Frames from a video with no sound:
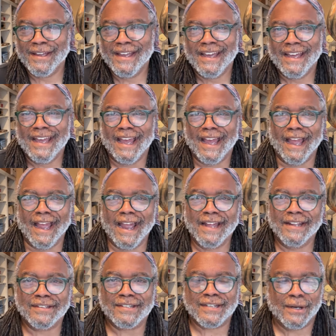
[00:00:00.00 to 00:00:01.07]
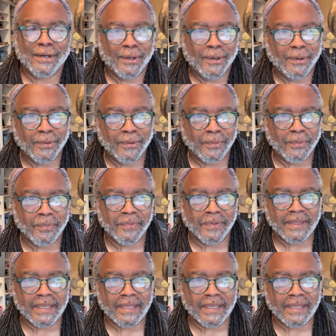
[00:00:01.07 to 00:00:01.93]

you know, and so